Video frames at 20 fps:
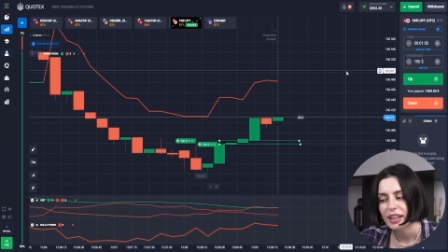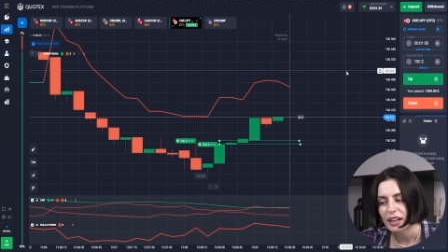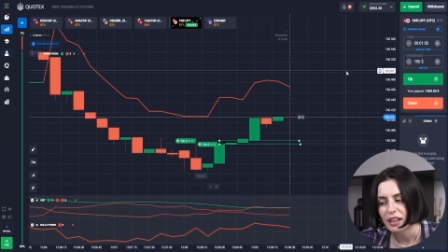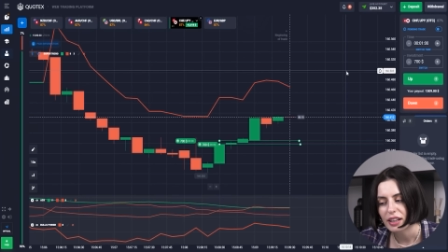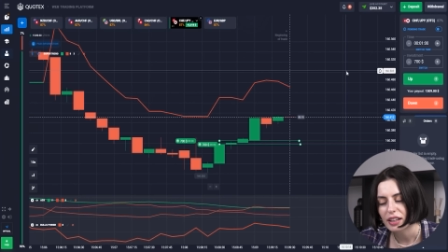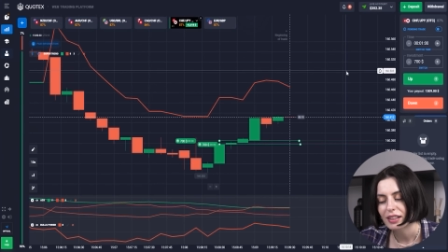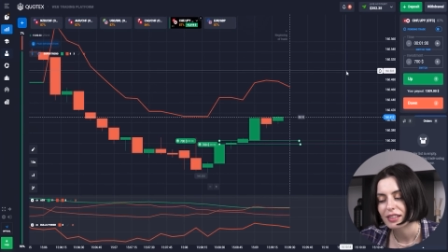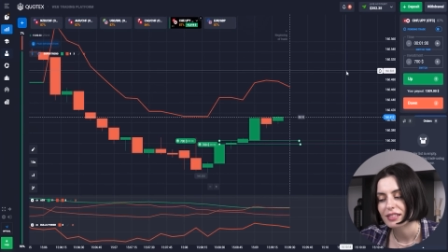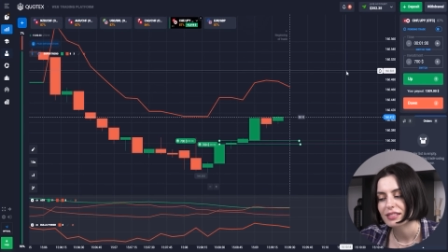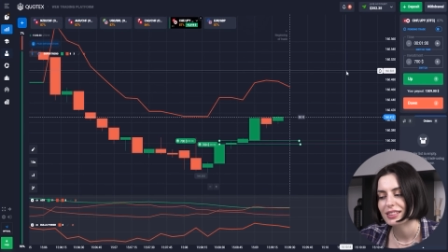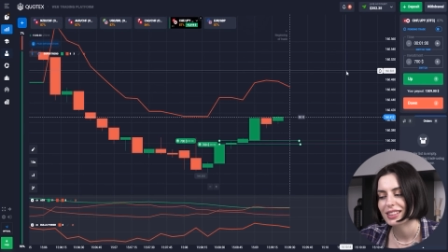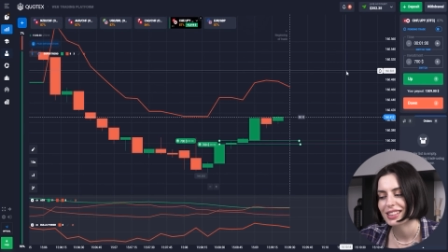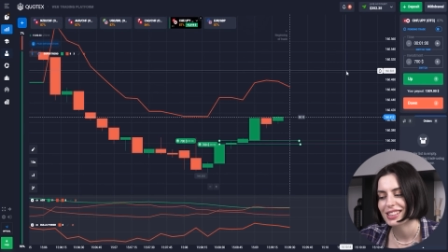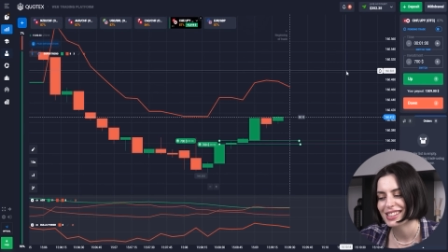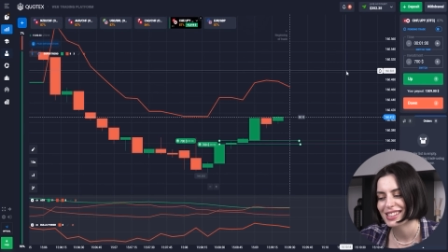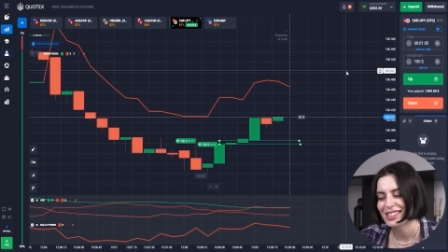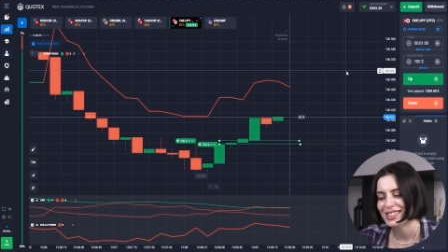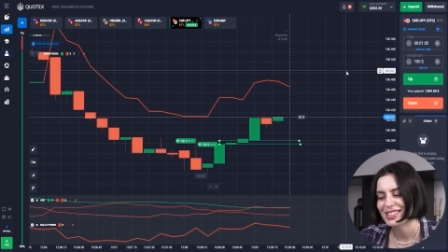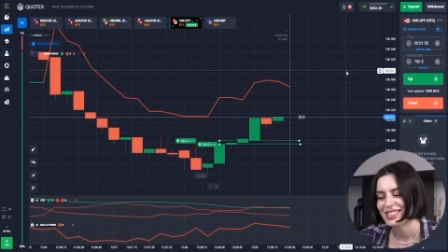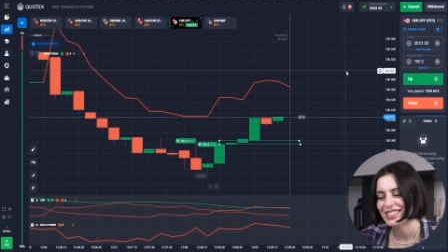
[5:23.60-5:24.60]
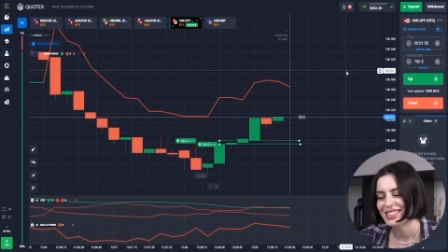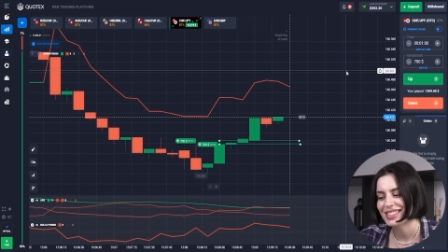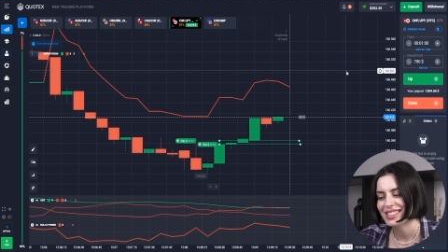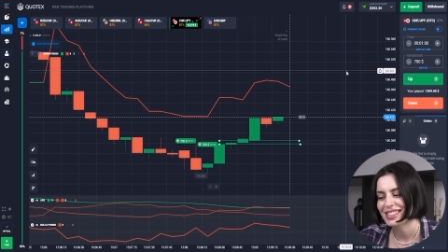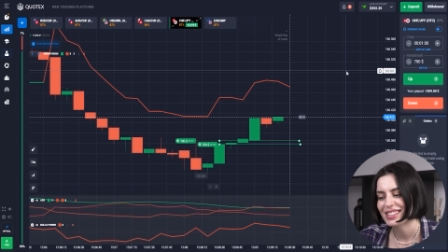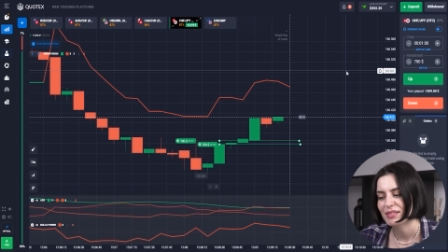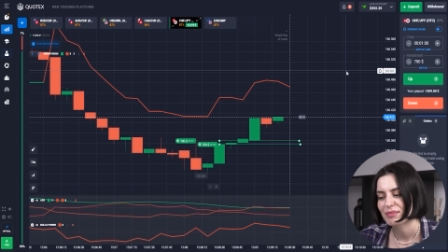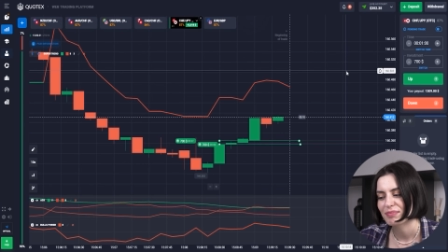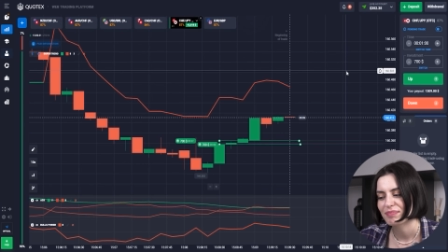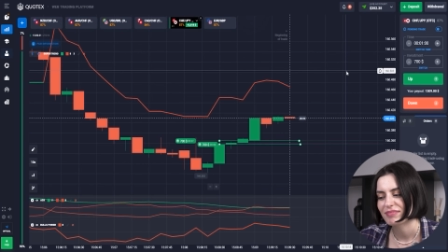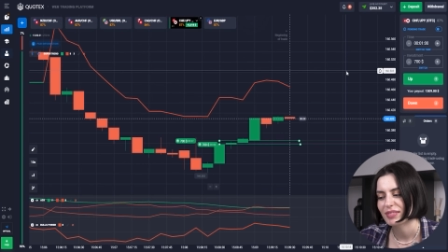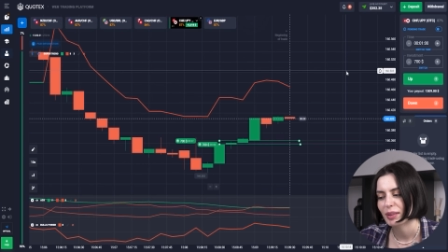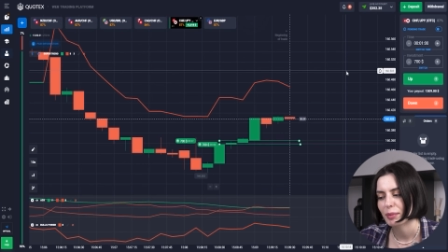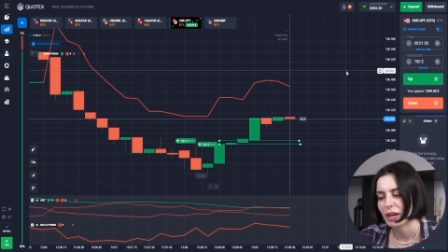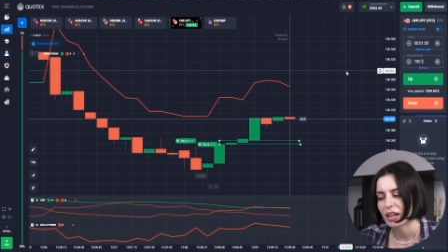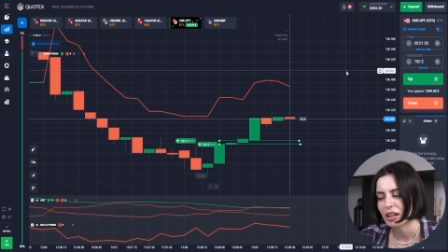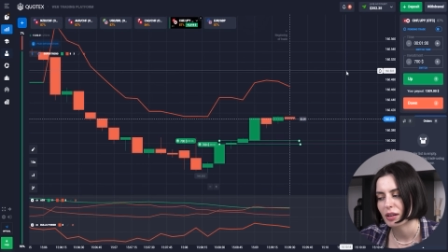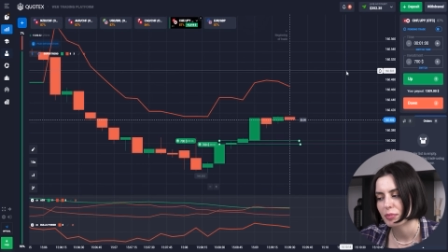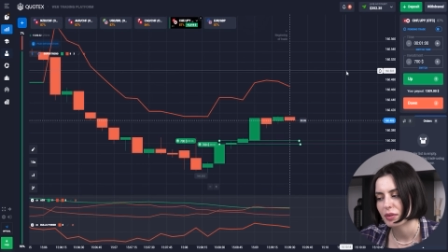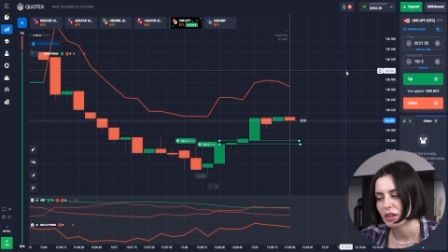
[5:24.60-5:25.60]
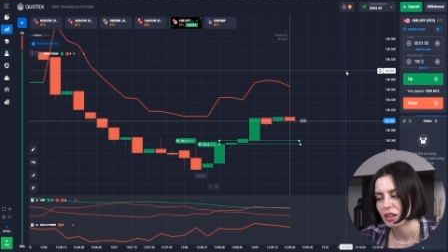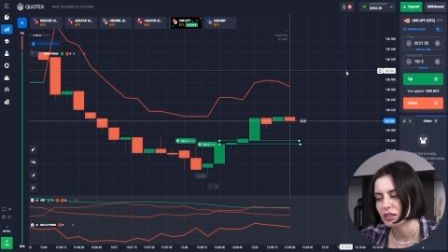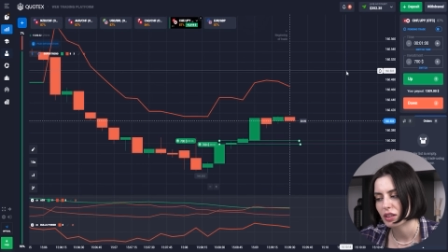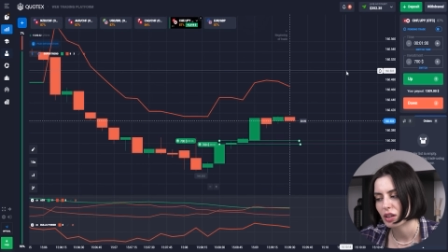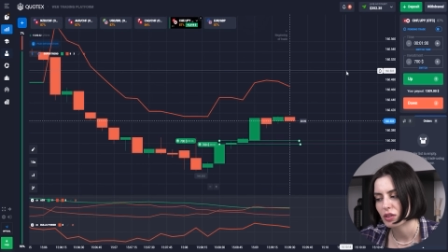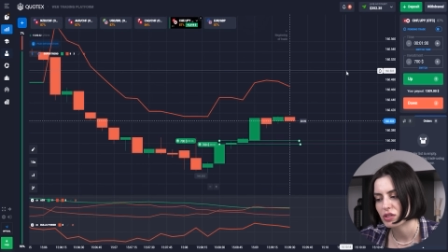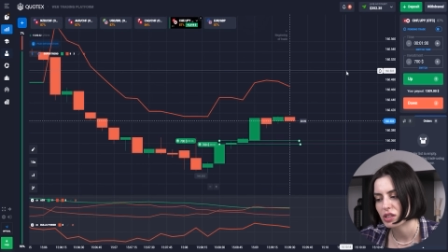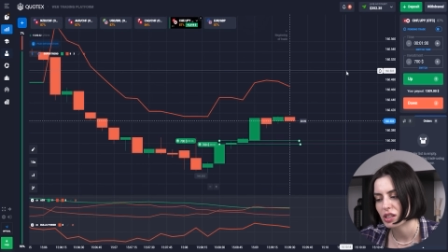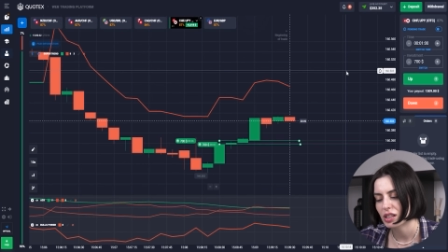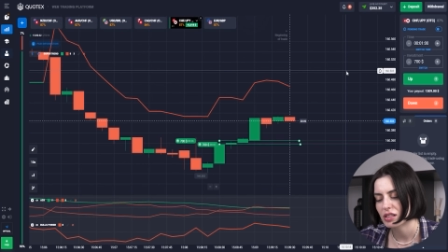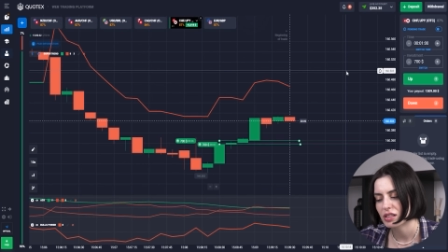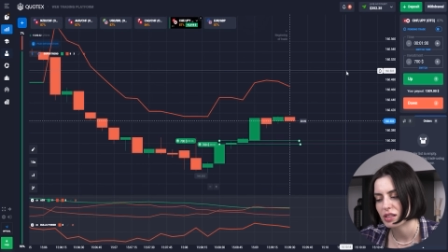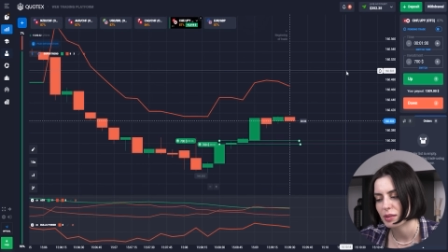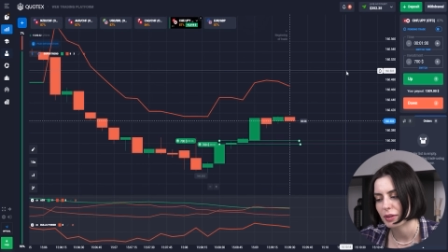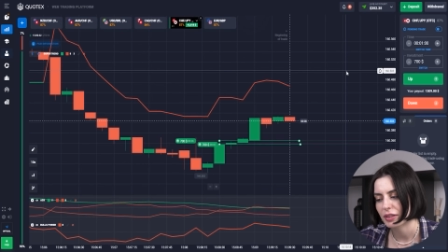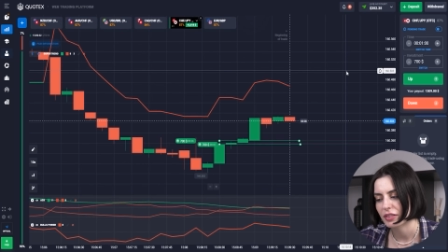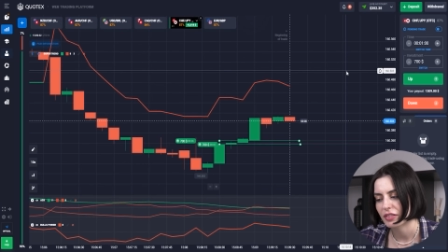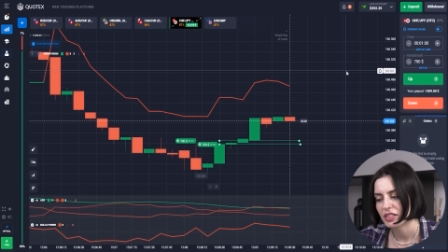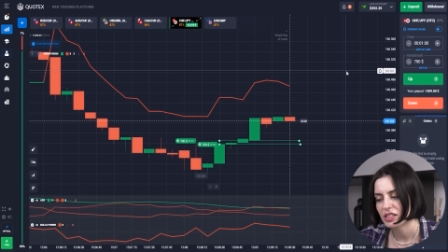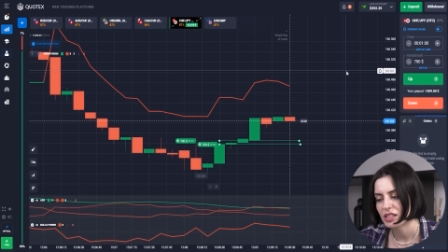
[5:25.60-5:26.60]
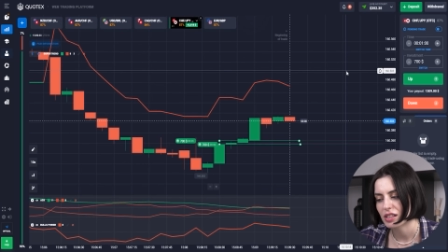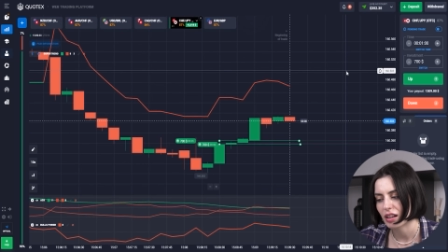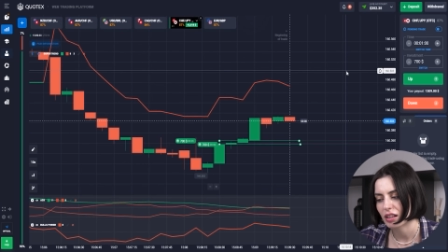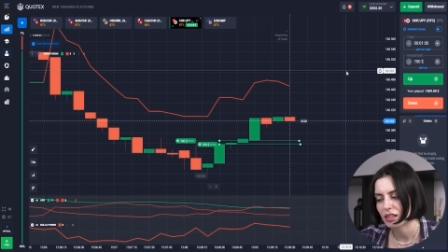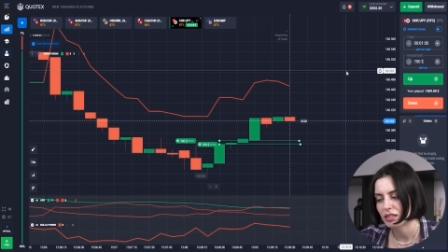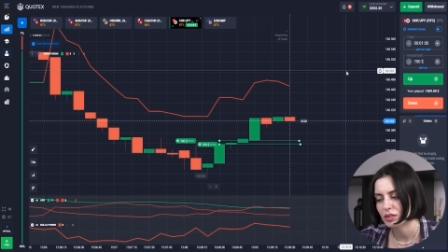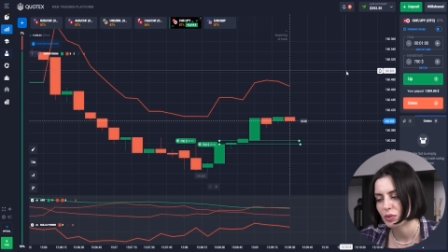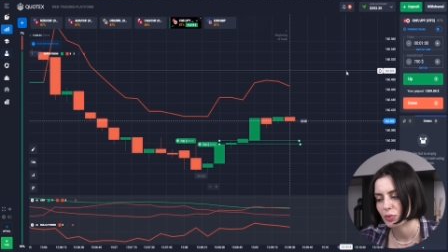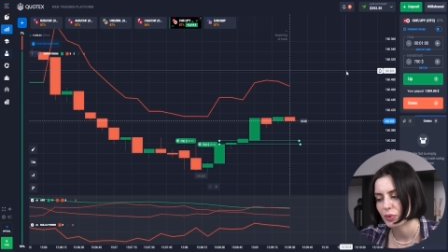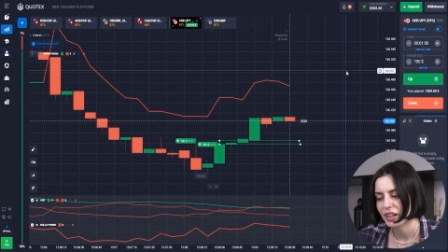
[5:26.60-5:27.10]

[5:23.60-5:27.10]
there, this is the better prognosis, the better result.